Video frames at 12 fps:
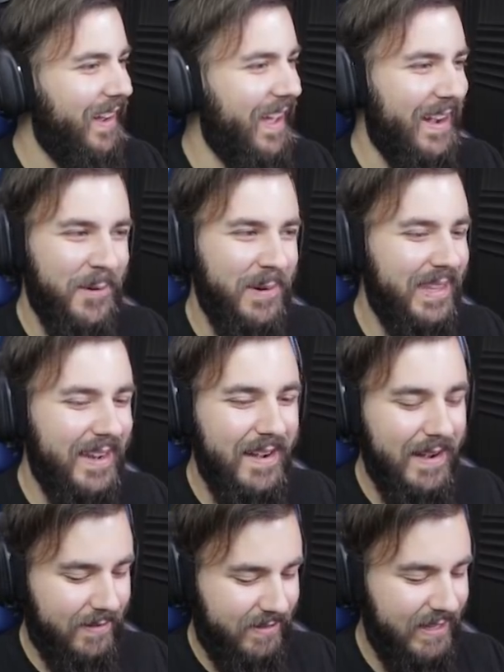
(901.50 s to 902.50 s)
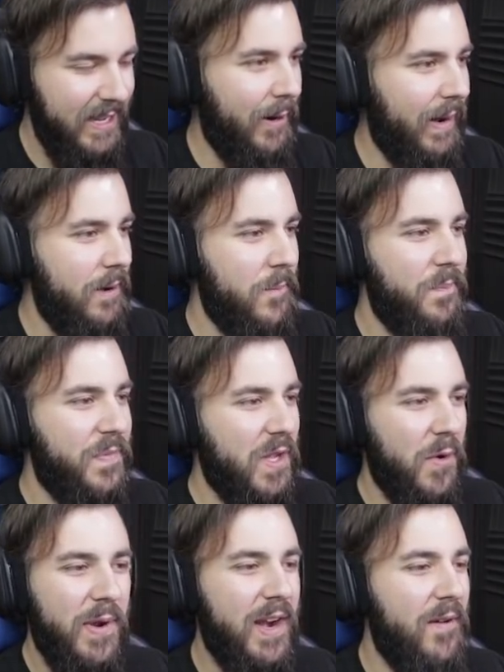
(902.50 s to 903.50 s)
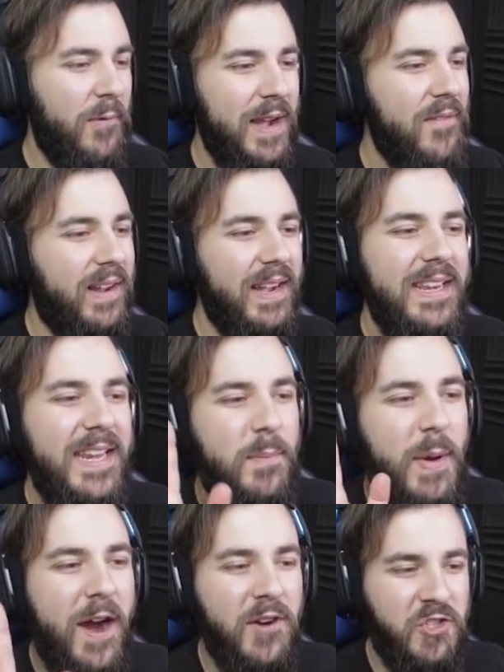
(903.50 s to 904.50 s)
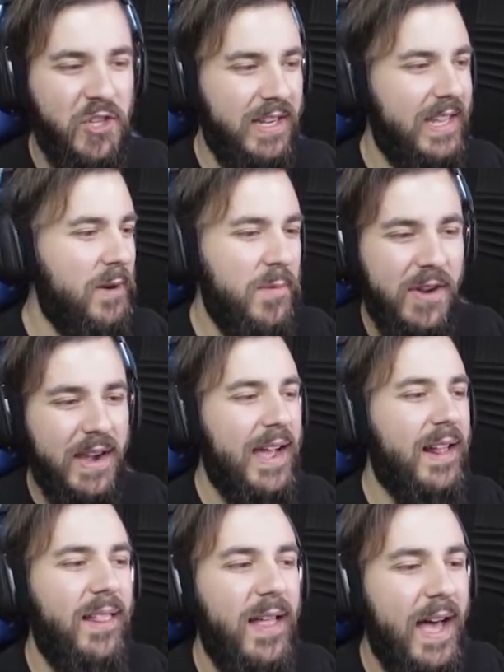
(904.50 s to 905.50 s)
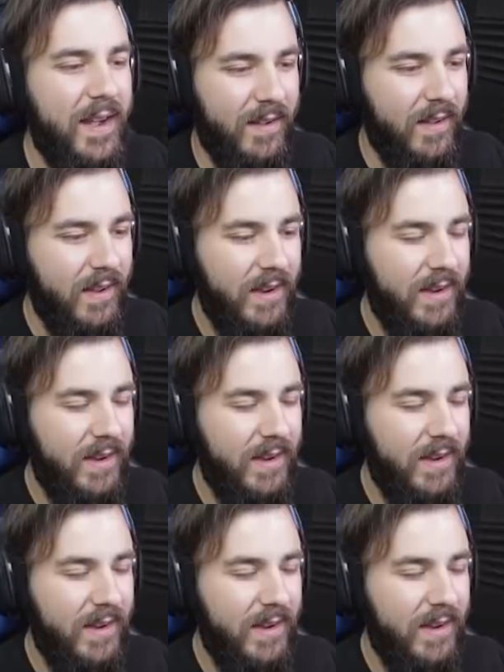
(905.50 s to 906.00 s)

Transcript: And I really got nothing. You know what? We're, not, we're never going to need a parachute again. We've got our glider.